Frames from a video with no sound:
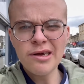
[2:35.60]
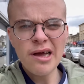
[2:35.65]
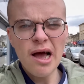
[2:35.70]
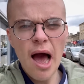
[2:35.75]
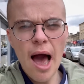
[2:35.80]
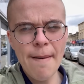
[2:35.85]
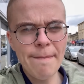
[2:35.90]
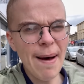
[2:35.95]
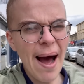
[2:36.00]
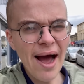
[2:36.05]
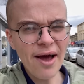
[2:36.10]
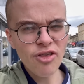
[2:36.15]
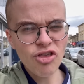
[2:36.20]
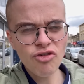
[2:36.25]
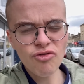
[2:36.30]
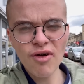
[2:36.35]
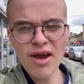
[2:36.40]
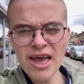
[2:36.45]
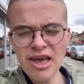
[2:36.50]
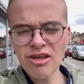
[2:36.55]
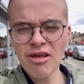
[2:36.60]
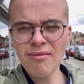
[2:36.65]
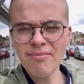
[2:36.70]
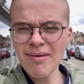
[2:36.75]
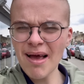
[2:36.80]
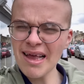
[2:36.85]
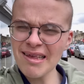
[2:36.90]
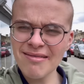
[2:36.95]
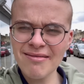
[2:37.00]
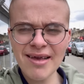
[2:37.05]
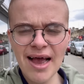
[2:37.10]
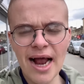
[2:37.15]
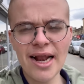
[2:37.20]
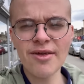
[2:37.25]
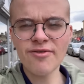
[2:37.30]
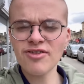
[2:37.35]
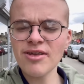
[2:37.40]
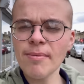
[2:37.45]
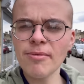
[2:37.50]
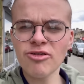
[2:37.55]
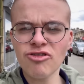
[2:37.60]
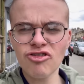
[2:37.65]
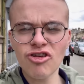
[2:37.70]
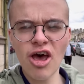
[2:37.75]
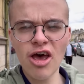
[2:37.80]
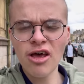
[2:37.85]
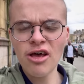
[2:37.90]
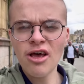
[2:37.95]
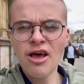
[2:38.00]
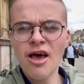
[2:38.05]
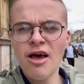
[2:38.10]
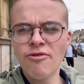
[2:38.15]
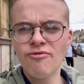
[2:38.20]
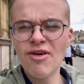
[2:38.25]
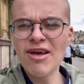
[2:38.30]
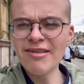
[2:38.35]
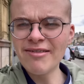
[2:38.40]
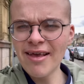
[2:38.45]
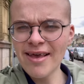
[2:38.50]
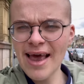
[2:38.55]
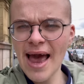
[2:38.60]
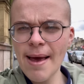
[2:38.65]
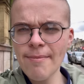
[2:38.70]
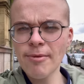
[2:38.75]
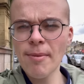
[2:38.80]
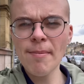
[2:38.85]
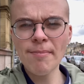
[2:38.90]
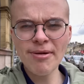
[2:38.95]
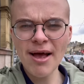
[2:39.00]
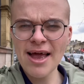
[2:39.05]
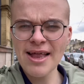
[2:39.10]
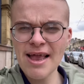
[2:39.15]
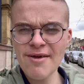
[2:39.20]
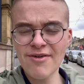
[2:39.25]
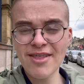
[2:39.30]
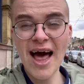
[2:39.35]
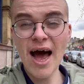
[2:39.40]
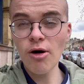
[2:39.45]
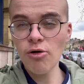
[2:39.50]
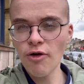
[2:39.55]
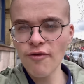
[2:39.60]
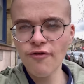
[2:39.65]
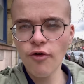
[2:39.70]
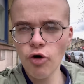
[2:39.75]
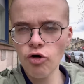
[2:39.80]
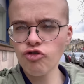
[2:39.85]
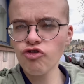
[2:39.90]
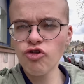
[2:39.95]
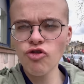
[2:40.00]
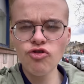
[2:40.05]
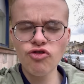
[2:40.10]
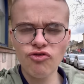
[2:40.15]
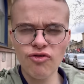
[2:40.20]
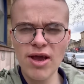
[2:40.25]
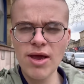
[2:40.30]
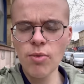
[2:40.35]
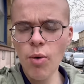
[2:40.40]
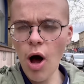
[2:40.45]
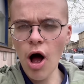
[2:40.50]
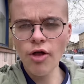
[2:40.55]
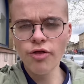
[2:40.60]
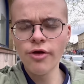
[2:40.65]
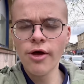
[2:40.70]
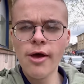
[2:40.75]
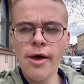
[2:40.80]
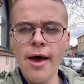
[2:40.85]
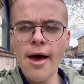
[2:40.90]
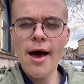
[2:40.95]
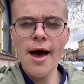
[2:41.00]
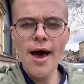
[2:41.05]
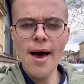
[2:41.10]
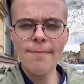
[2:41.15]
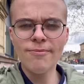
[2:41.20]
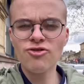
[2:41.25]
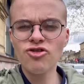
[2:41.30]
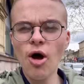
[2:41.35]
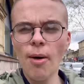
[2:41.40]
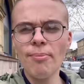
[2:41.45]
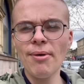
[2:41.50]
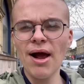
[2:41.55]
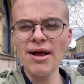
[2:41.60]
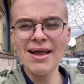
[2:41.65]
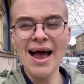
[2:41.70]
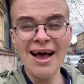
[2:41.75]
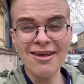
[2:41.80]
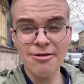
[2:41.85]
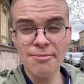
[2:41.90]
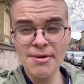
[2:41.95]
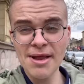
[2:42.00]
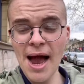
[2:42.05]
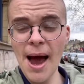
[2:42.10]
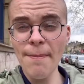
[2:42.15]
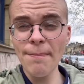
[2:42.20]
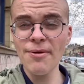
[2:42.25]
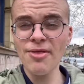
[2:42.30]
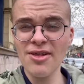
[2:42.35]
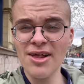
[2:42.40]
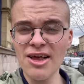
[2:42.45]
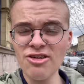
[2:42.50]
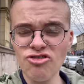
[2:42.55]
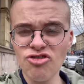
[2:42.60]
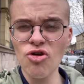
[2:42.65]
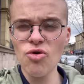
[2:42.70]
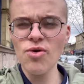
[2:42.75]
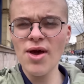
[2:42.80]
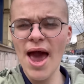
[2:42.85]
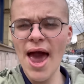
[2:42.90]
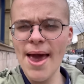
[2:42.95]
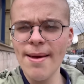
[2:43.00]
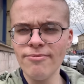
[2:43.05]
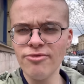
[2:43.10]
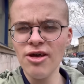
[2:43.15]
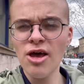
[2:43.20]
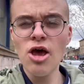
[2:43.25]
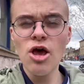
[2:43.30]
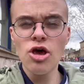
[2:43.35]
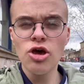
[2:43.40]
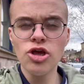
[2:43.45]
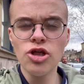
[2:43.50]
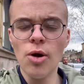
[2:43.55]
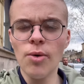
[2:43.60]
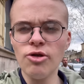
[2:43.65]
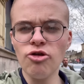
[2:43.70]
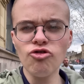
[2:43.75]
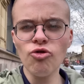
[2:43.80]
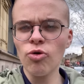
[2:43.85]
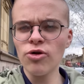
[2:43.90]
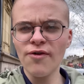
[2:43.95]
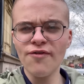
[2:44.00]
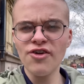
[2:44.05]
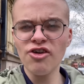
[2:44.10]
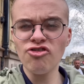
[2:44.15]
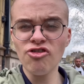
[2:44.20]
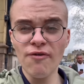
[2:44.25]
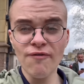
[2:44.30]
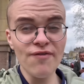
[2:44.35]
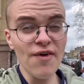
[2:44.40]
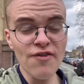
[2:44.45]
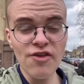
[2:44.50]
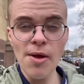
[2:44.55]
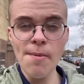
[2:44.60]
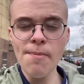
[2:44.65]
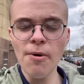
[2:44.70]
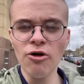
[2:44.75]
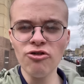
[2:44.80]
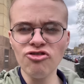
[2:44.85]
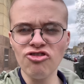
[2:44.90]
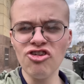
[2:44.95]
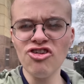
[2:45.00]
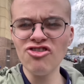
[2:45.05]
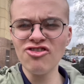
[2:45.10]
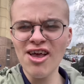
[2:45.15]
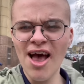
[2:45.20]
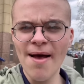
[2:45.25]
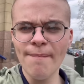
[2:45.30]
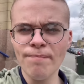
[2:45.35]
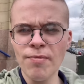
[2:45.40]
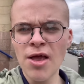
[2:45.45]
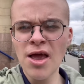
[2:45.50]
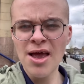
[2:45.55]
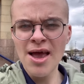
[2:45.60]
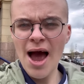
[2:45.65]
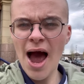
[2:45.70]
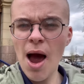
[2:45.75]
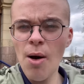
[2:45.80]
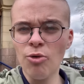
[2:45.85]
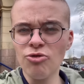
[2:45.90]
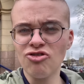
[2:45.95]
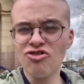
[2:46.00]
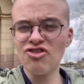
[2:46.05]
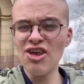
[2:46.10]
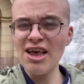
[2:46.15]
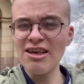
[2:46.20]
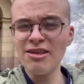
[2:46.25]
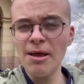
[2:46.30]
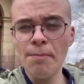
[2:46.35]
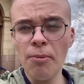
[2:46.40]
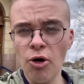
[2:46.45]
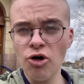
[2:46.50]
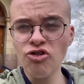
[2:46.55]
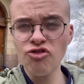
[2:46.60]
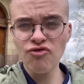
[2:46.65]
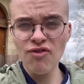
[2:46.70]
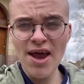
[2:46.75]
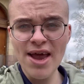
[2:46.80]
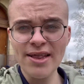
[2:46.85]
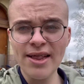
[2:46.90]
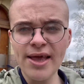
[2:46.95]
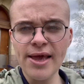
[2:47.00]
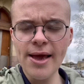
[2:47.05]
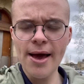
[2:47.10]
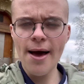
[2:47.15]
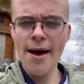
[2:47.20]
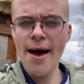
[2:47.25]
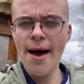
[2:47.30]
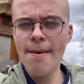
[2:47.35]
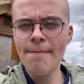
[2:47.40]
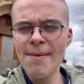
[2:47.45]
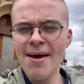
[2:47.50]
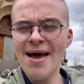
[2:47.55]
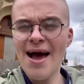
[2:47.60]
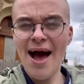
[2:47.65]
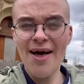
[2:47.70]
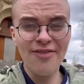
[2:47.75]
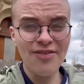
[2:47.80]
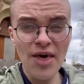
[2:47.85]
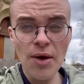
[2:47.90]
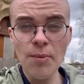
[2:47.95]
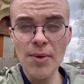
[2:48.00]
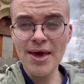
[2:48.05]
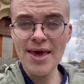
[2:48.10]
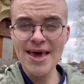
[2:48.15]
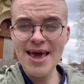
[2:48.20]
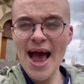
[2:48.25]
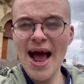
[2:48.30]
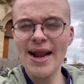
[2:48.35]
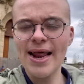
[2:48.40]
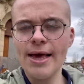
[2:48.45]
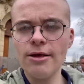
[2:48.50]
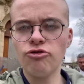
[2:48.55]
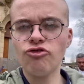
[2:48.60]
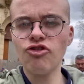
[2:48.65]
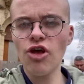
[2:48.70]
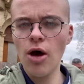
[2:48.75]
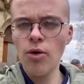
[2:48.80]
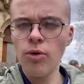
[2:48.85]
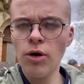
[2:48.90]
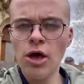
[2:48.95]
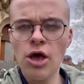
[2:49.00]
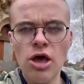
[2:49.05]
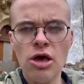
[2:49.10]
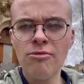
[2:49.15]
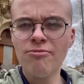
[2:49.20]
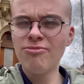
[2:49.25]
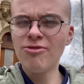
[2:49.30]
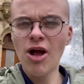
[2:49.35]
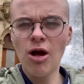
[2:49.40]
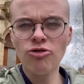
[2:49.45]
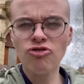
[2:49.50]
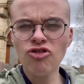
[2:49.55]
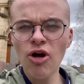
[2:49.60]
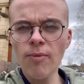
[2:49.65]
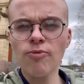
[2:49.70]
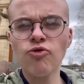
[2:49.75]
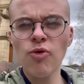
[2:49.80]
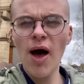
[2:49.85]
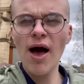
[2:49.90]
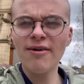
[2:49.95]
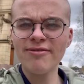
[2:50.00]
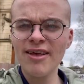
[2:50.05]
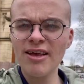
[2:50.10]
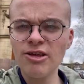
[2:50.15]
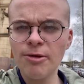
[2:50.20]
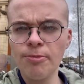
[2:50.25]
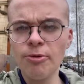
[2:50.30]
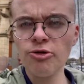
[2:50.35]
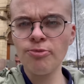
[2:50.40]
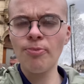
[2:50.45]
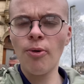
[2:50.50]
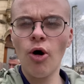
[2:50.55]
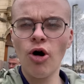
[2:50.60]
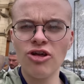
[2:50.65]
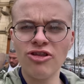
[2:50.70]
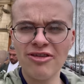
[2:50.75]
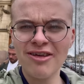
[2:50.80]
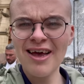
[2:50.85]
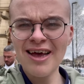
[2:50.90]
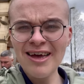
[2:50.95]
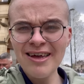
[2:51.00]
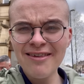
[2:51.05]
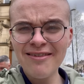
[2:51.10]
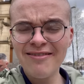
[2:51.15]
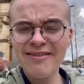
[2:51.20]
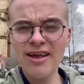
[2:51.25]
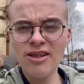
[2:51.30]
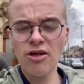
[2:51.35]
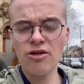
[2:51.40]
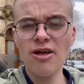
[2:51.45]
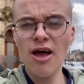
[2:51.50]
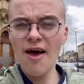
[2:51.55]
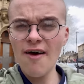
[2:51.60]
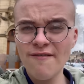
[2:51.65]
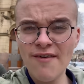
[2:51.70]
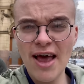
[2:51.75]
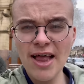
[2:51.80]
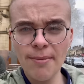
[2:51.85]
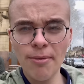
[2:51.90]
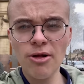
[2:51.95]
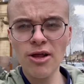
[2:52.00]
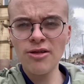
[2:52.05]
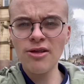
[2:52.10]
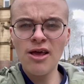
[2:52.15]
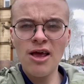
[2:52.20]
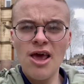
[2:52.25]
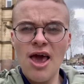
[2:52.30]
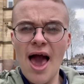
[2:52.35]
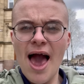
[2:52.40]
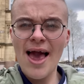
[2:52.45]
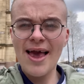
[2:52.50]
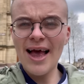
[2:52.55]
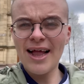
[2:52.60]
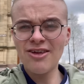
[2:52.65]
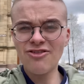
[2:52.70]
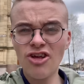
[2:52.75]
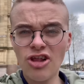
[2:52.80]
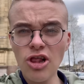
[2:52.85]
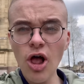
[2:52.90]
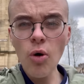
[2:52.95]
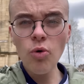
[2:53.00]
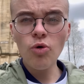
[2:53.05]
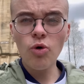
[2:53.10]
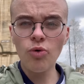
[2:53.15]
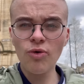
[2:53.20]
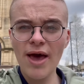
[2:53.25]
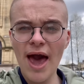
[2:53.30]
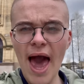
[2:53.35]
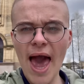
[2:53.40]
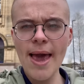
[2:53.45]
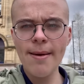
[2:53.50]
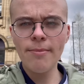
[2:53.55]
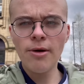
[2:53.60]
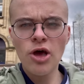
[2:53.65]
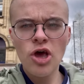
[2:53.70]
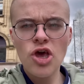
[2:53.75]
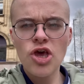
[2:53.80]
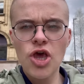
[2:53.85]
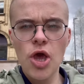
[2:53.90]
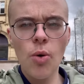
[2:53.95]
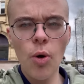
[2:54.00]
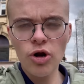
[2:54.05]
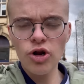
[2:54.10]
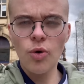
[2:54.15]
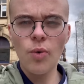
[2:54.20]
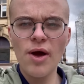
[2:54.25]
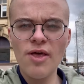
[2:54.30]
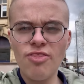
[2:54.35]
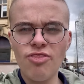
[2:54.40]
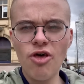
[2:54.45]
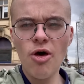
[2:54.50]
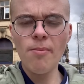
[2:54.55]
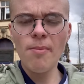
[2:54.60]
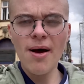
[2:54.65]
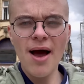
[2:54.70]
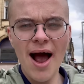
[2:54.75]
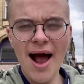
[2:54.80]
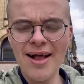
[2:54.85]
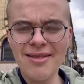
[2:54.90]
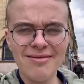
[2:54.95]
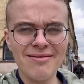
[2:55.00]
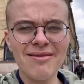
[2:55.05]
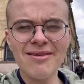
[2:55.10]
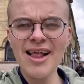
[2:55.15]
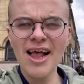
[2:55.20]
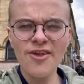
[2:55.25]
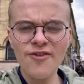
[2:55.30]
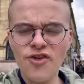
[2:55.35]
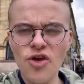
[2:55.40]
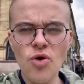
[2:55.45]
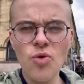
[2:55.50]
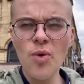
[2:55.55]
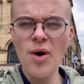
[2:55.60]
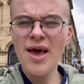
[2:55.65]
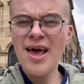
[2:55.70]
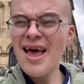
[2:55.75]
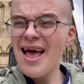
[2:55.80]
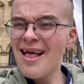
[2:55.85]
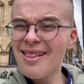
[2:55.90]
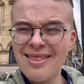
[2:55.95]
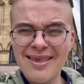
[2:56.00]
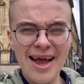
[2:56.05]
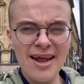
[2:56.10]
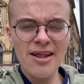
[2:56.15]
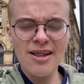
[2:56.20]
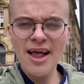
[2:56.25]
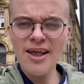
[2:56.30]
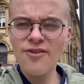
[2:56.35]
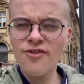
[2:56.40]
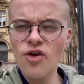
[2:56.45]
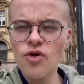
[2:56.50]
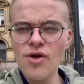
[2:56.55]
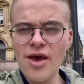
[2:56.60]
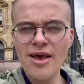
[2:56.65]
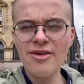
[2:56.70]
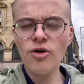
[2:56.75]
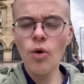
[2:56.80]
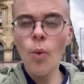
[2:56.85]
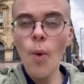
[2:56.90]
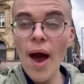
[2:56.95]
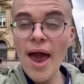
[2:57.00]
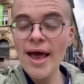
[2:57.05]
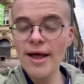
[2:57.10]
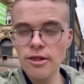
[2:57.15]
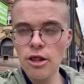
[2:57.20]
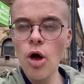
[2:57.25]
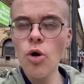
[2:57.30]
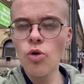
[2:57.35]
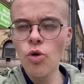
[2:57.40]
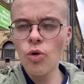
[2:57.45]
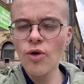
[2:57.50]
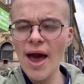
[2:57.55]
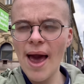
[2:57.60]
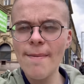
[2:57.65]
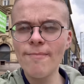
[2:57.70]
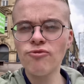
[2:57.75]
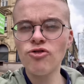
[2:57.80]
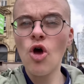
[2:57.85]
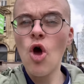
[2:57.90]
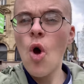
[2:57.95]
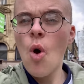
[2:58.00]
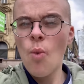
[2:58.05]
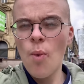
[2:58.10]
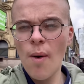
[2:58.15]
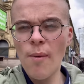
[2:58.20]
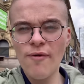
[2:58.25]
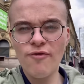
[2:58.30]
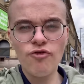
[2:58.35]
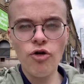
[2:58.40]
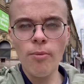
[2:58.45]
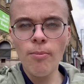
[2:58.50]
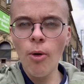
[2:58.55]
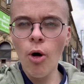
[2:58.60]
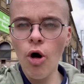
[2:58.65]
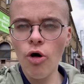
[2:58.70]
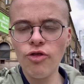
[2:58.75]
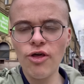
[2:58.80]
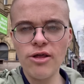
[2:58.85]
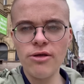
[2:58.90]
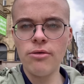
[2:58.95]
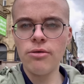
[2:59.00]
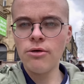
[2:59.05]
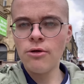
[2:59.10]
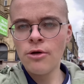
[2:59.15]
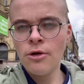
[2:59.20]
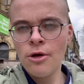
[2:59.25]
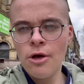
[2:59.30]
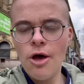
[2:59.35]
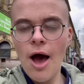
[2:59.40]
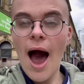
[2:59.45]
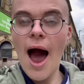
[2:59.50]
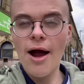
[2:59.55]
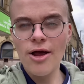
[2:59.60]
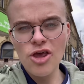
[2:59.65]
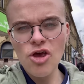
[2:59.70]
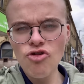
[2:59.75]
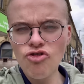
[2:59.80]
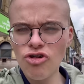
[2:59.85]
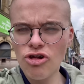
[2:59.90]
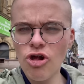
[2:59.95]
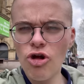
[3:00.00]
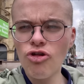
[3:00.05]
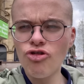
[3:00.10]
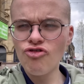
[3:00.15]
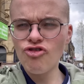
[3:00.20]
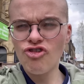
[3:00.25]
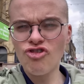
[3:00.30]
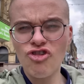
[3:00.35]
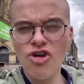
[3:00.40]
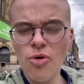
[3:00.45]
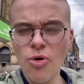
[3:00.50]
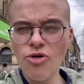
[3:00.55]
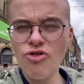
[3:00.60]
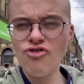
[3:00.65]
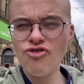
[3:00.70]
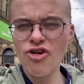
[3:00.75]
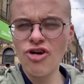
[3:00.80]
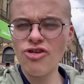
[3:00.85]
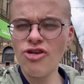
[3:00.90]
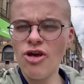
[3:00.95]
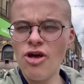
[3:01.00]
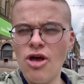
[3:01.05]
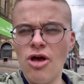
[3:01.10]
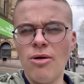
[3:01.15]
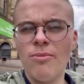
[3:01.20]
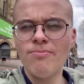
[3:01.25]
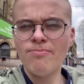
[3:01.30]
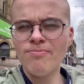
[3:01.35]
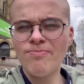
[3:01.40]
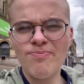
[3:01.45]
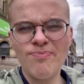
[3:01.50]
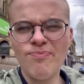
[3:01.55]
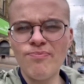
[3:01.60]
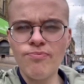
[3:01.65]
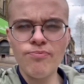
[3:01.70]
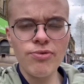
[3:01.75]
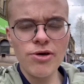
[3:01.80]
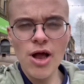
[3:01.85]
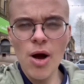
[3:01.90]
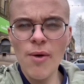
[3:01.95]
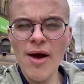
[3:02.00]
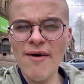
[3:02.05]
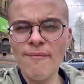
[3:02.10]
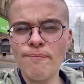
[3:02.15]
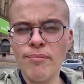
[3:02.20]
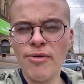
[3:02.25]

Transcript: a back three. It's kind of similar to recent games. We've been playing either that or a 4-2-3-1. Scott Brown hasn't been happy in the last two games. You know, he doesn't want to finish on 50 points, he said. I want 60 points, really, and think we can get it. So, you know, top 12, 60 plus points, still available. And again, it's a local game. You want to win them. And the last few, kind of last few years away at local games, where we've took more than our usual 100, 200, you know, we haven't